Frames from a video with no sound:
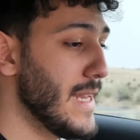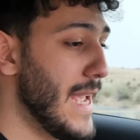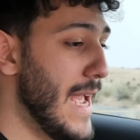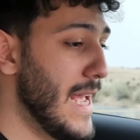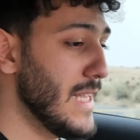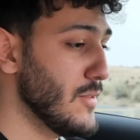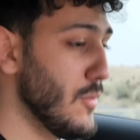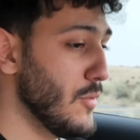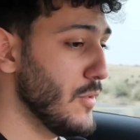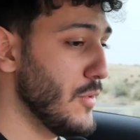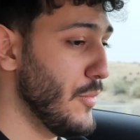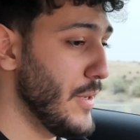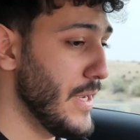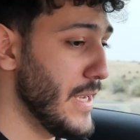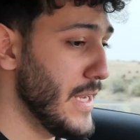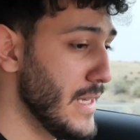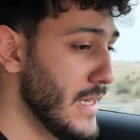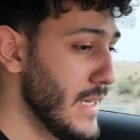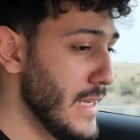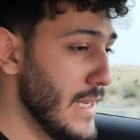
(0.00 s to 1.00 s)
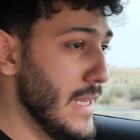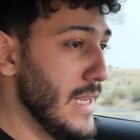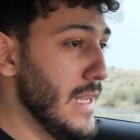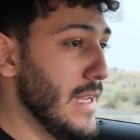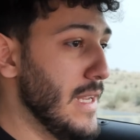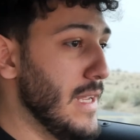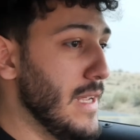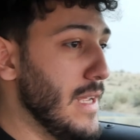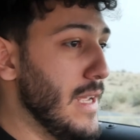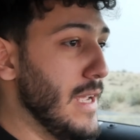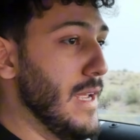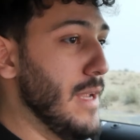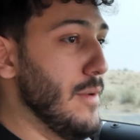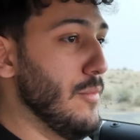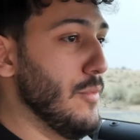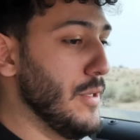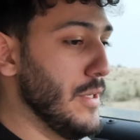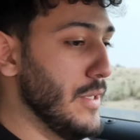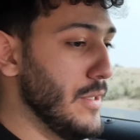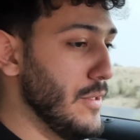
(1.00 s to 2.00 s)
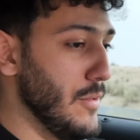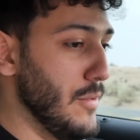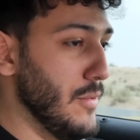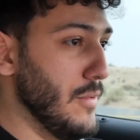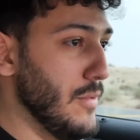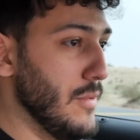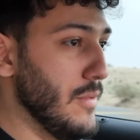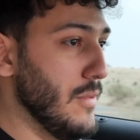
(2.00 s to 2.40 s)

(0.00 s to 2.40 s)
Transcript: gas all the way in, and we're gonna go.